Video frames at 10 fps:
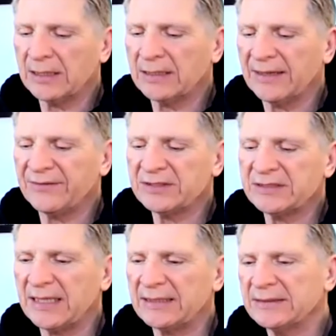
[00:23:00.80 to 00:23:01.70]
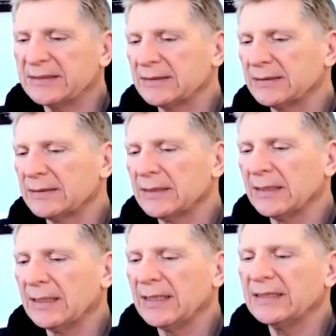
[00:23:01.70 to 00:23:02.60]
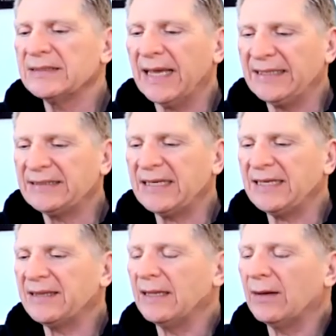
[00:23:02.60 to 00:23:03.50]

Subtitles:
11 cents is 18.